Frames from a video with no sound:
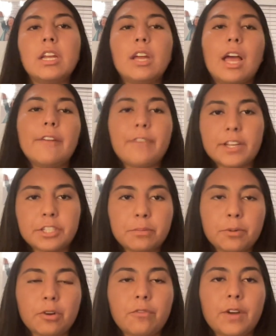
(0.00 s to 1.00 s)
advisor
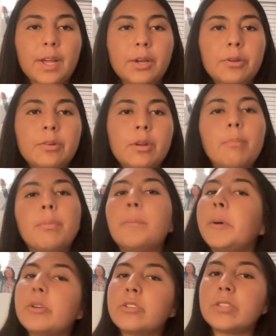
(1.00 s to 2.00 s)
profile,
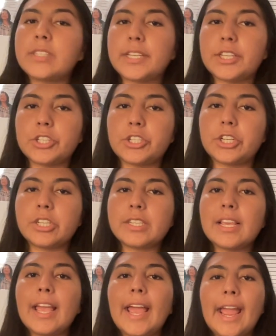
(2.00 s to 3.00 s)
proposal signatures,
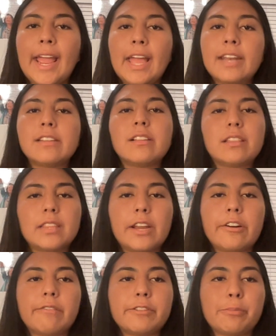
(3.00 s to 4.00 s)
and
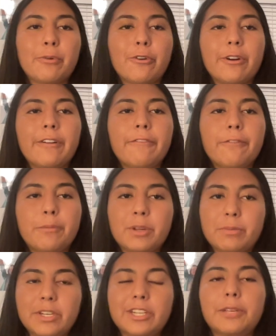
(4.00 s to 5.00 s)
letter of support from
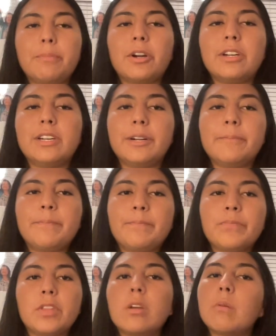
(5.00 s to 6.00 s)
community partner.
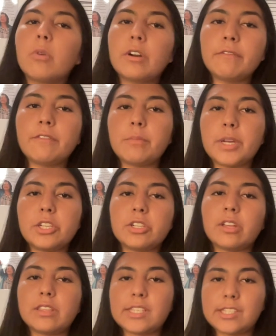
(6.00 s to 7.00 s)
More information
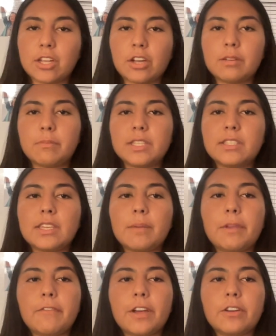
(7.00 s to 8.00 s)
on these documents can
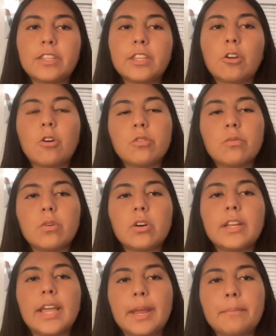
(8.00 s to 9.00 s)
be found in the Gold Award
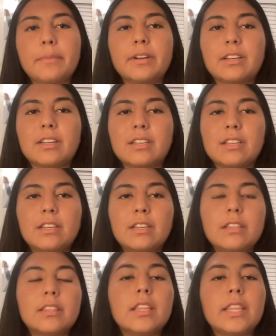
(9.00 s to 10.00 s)
Handbook.
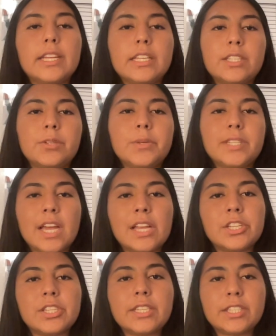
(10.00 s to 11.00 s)
The link to
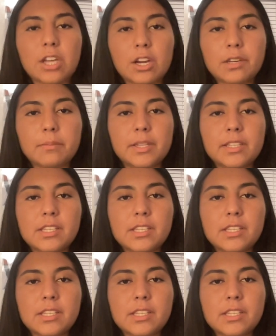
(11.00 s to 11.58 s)
attach these documents